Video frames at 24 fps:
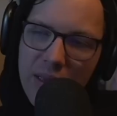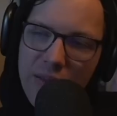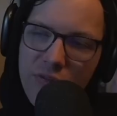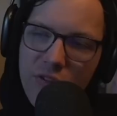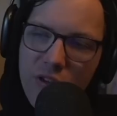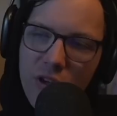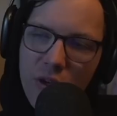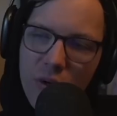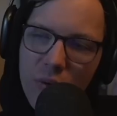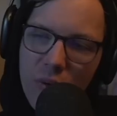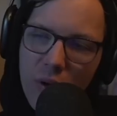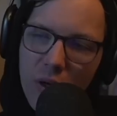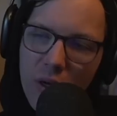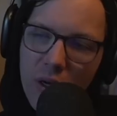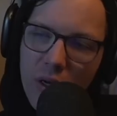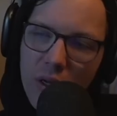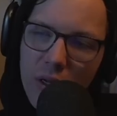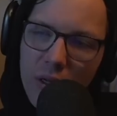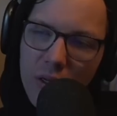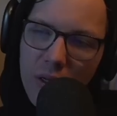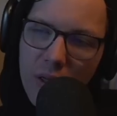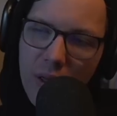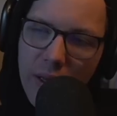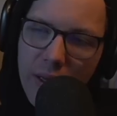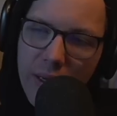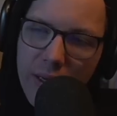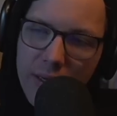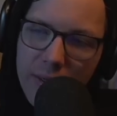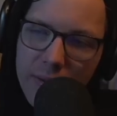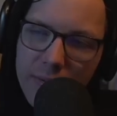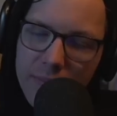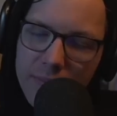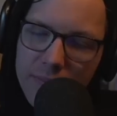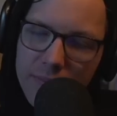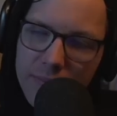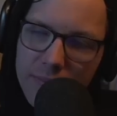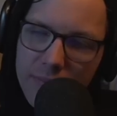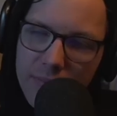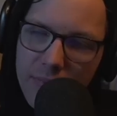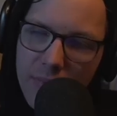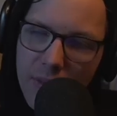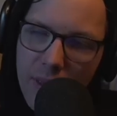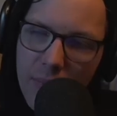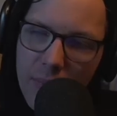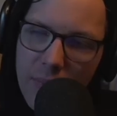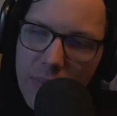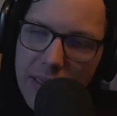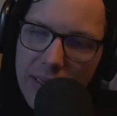you were like a
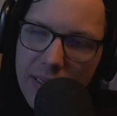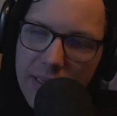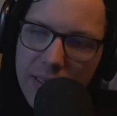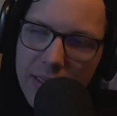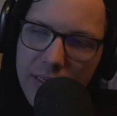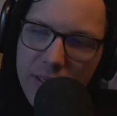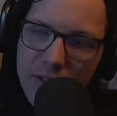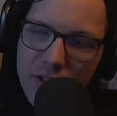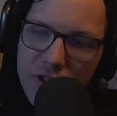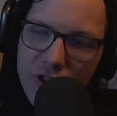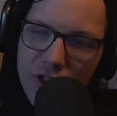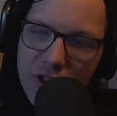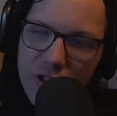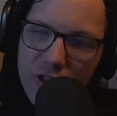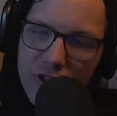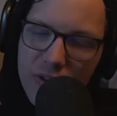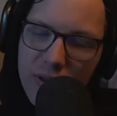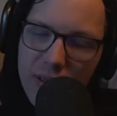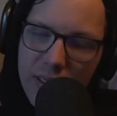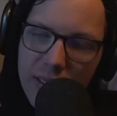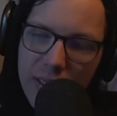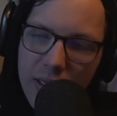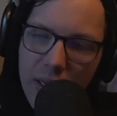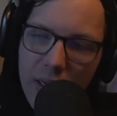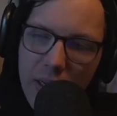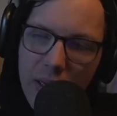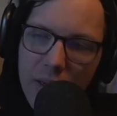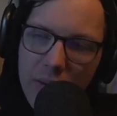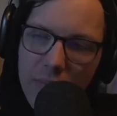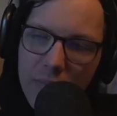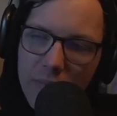quadrillionaire